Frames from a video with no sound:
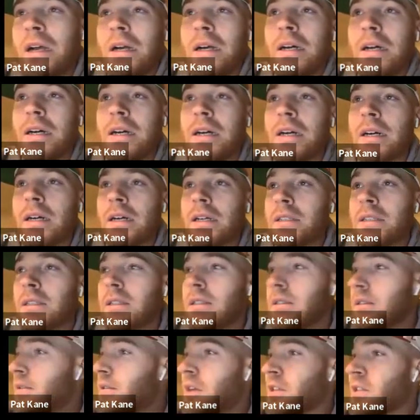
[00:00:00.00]

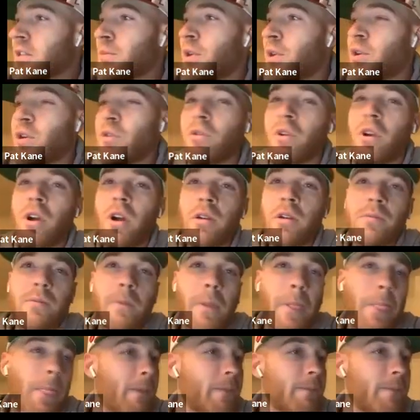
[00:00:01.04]
Doesn't mean you're wrong.
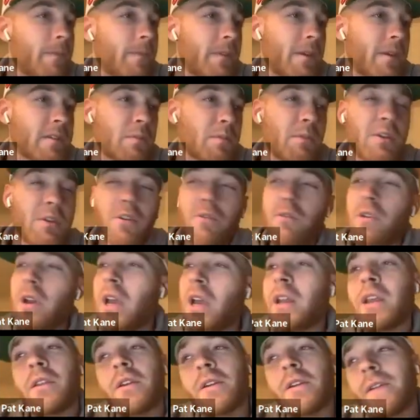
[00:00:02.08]
Doesn't mean you're right
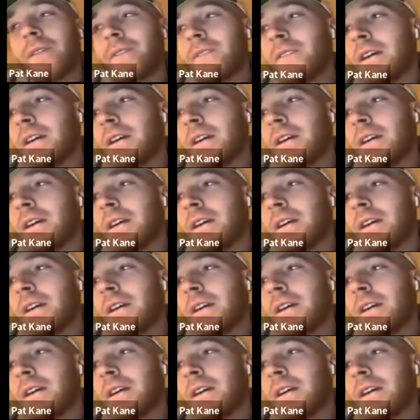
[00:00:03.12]
either.